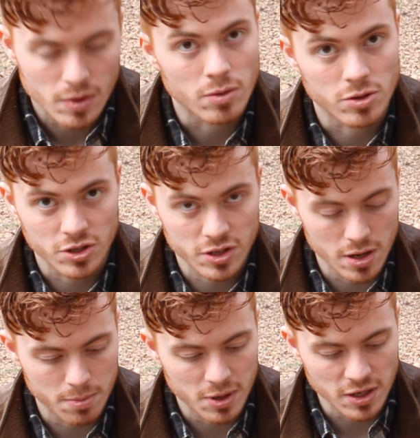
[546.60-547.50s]
we're just
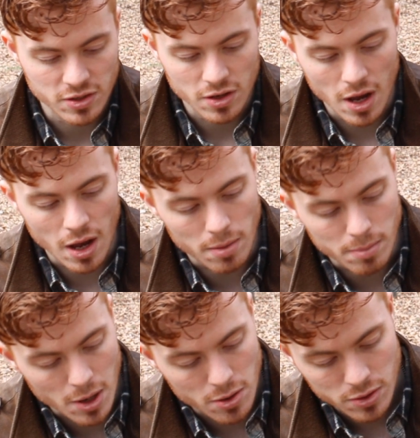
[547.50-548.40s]
going to press
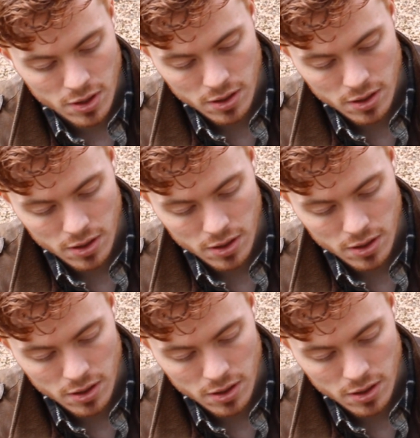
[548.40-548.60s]
mode.